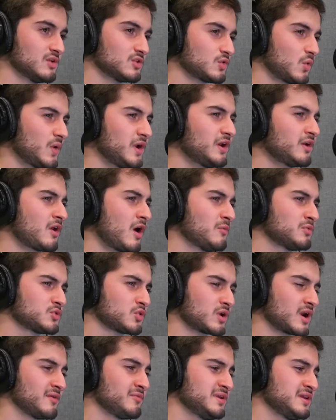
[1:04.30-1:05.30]
So when it comes to
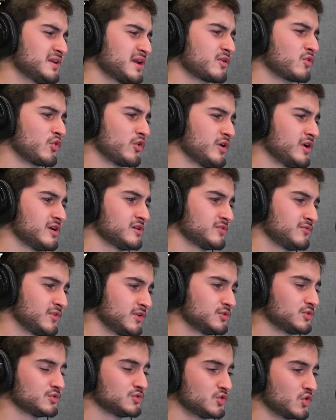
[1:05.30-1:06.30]
Rabiye Kurnaz
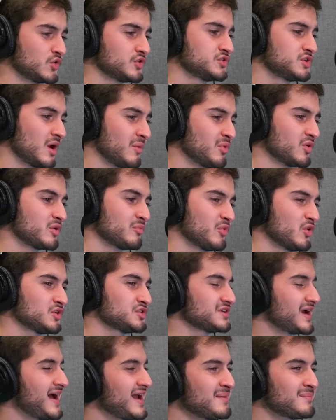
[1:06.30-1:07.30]
vs. George W. Bush,
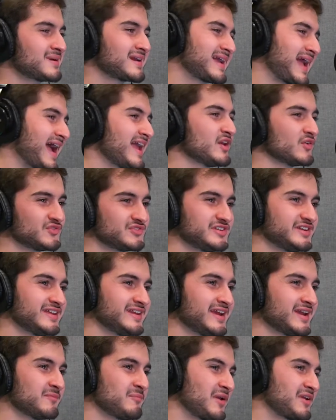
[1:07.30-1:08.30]
I am kind of
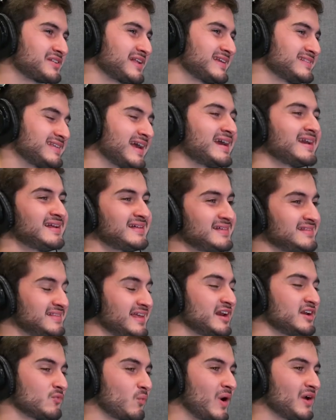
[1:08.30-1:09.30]
cheating because I technically
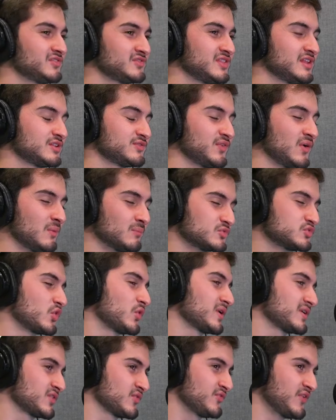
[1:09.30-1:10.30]
didn't watch this film
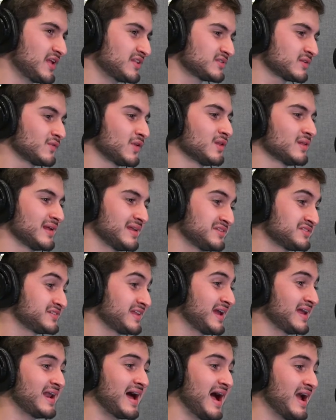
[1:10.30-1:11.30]
during the festival.
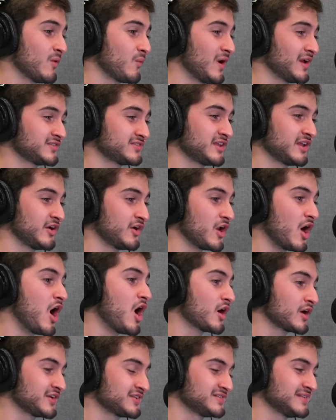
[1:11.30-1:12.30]
Instead, I watched it on
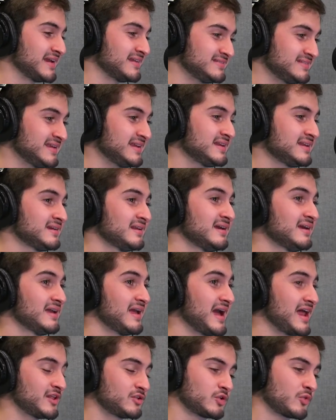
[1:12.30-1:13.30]
August 19
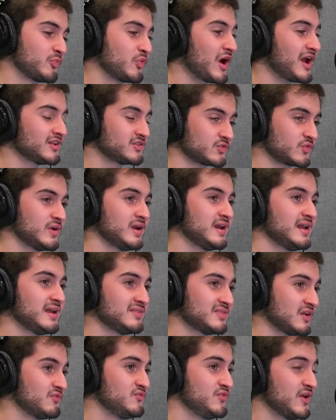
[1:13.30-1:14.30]
at a surprise screening
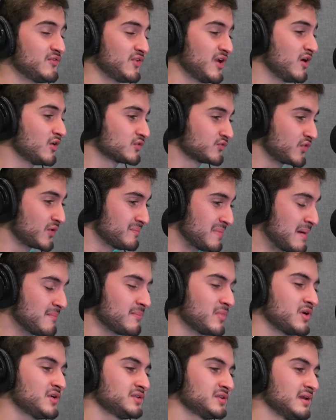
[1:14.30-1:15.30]
that VIFF held for
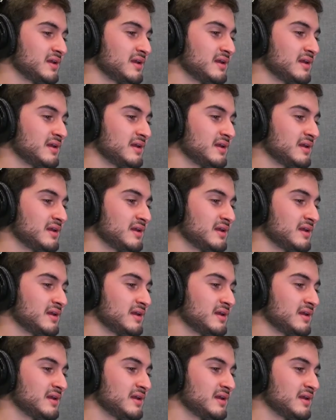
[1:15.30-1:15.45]
members.